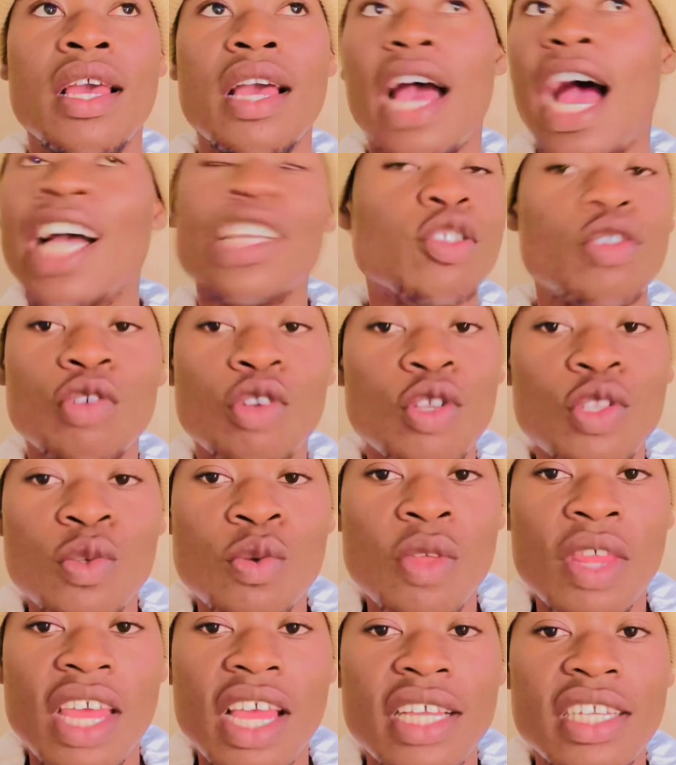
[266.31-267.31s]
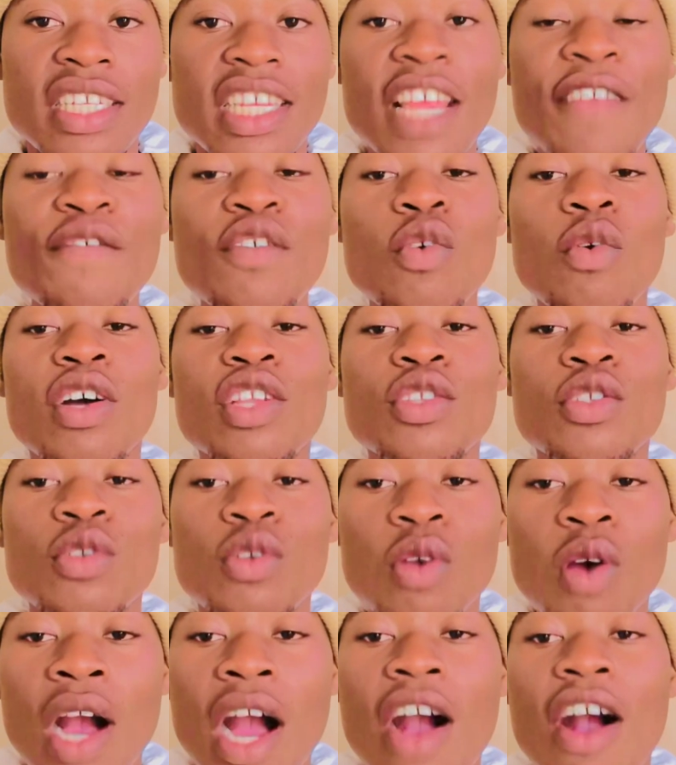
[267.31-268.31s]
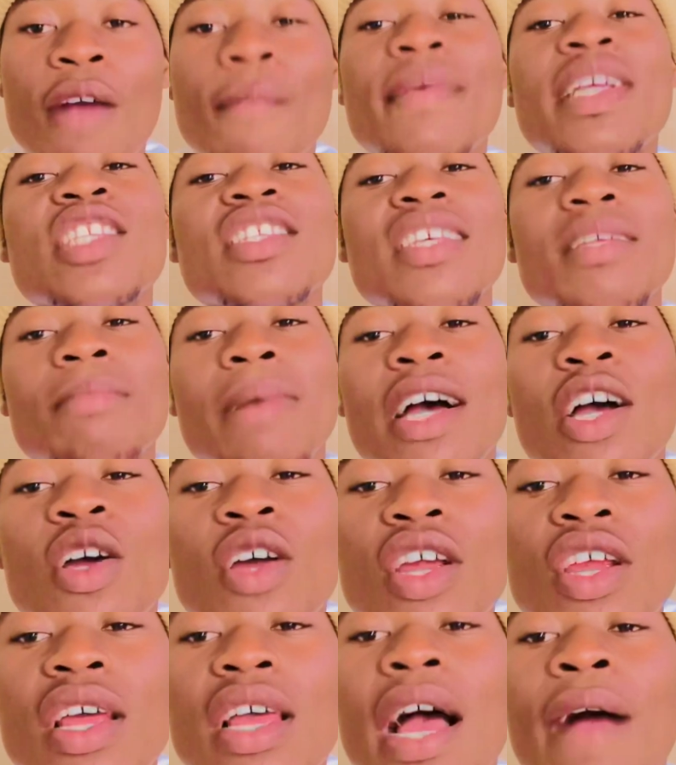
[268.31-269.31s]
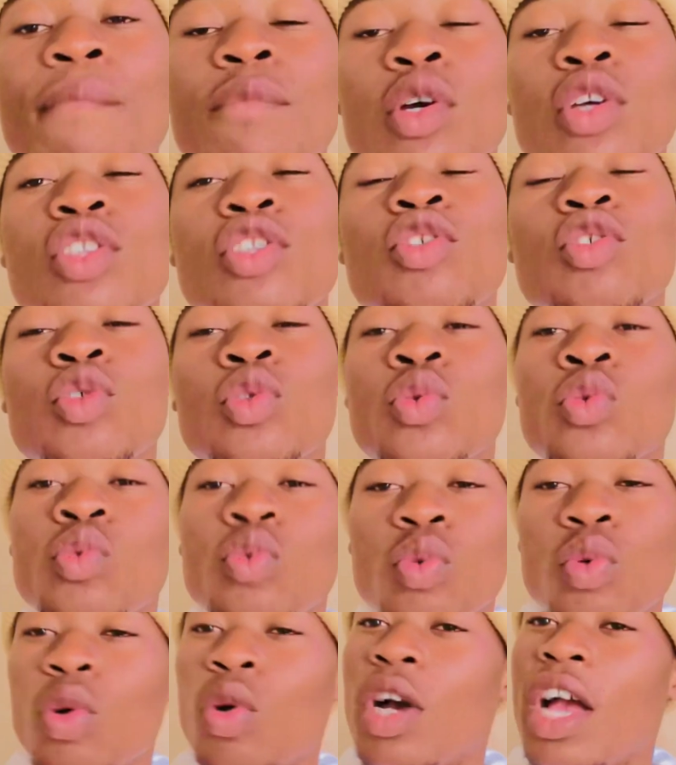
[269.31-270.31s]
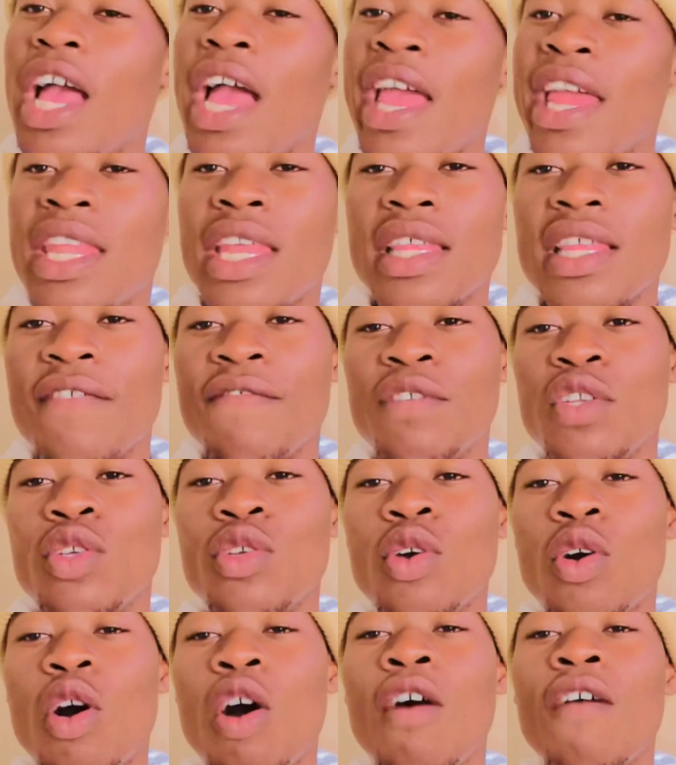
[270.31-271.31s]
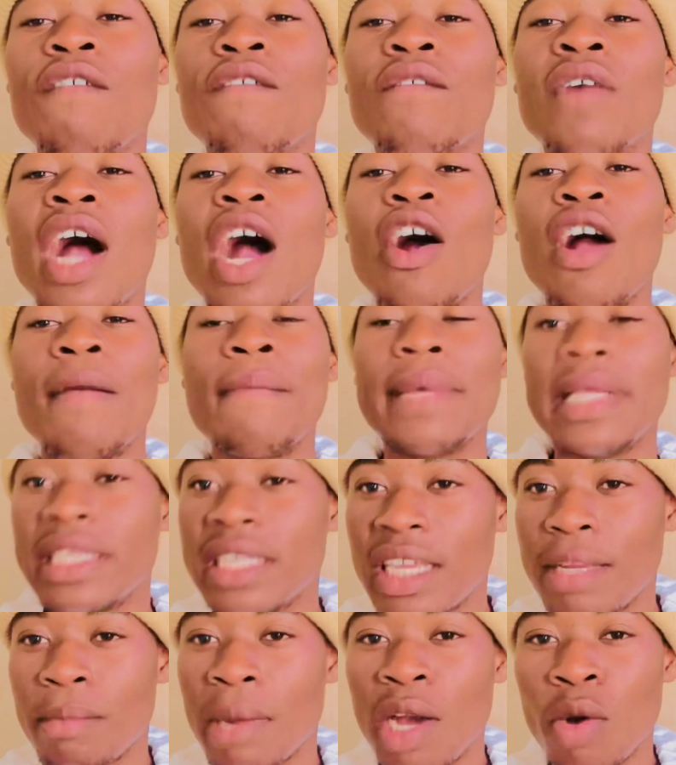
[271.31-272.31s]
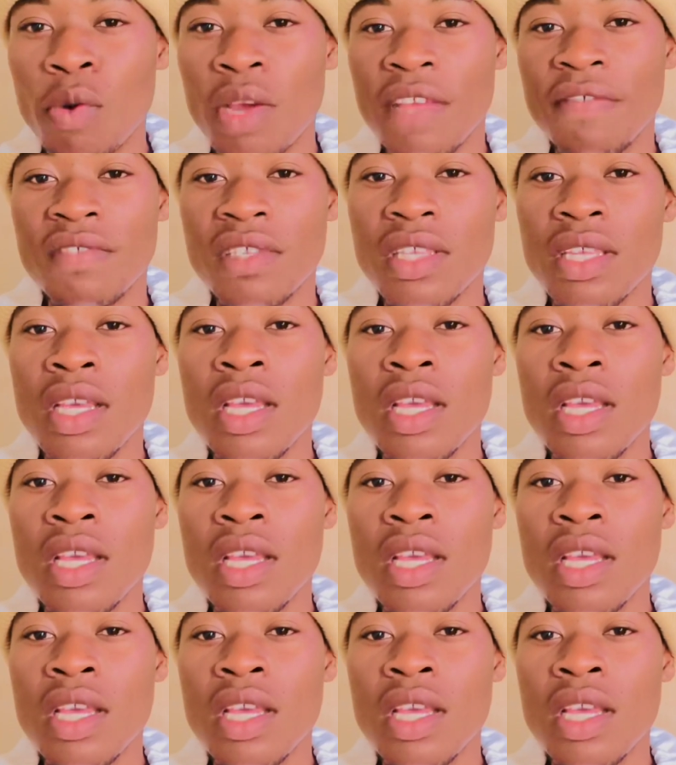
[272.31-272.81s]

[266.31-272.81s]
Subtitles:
I do not do that. If you want to know how I maintain my hair, I'm going to do another video of how I maintain my waves.